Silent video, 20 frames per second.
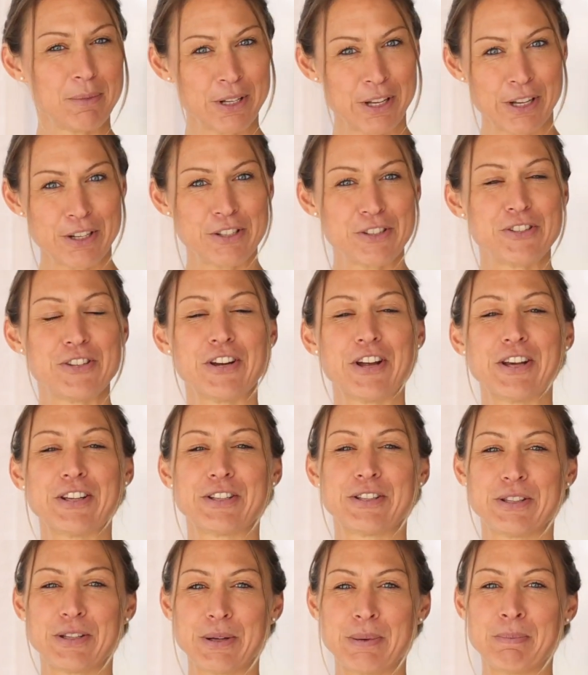not
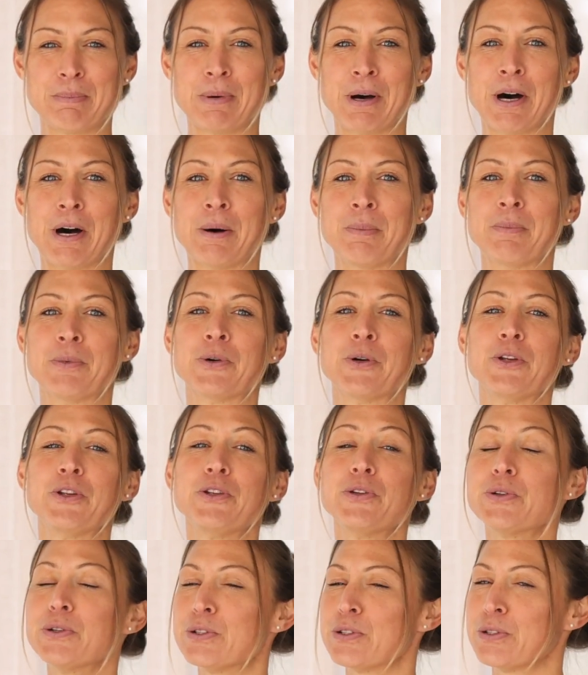just a mom who
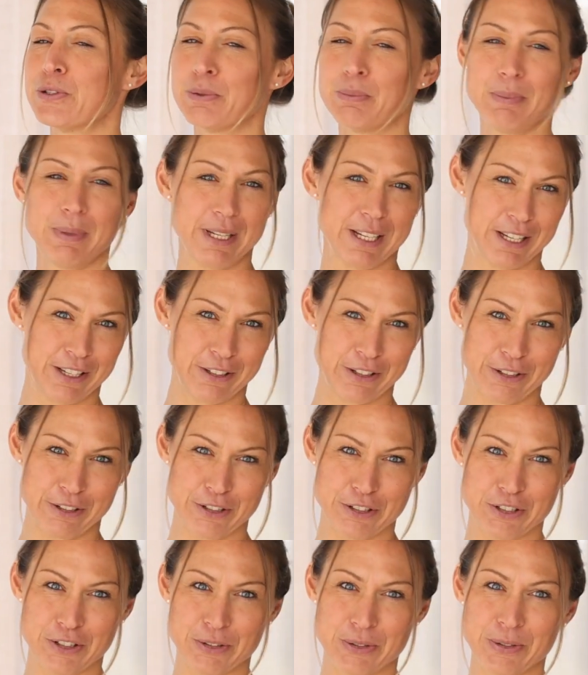used to be in your
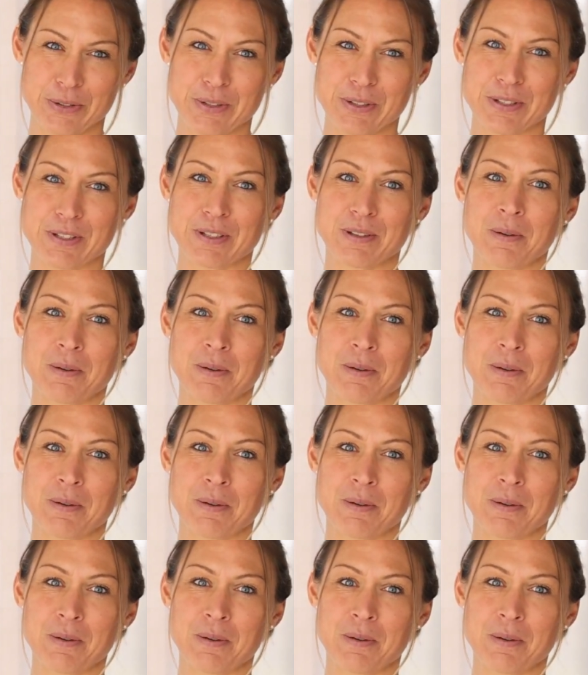shoes.